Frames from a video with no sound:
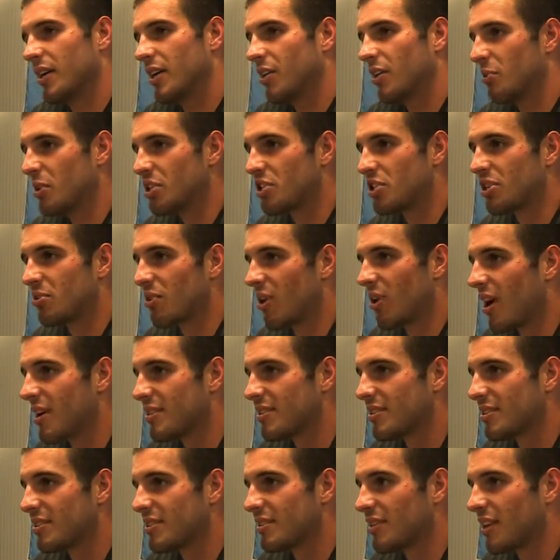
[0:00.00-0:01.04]
reached
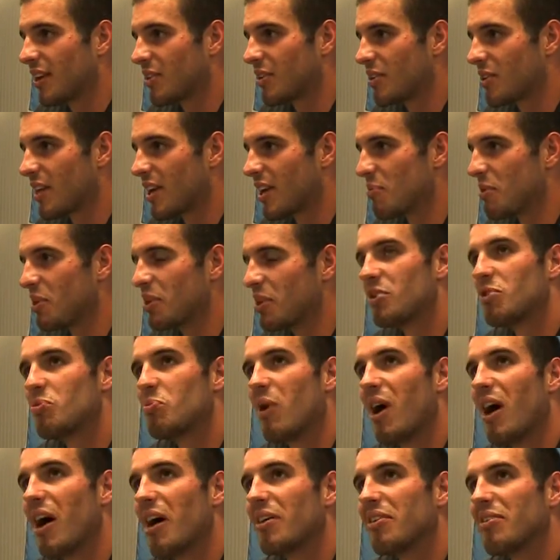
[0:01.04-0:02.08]
across, and luckily gave me a good
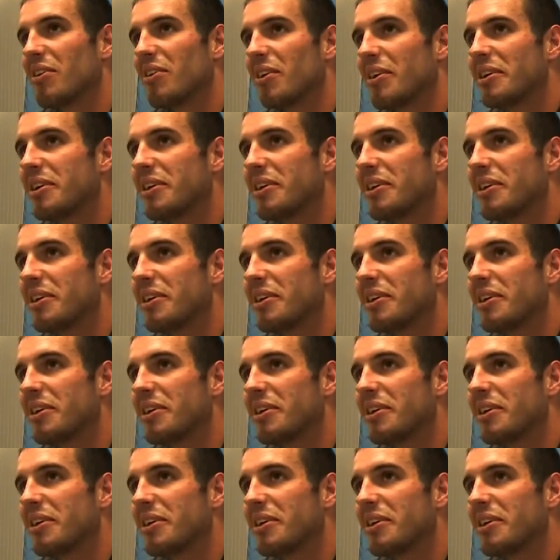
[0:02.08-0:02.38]
spot. So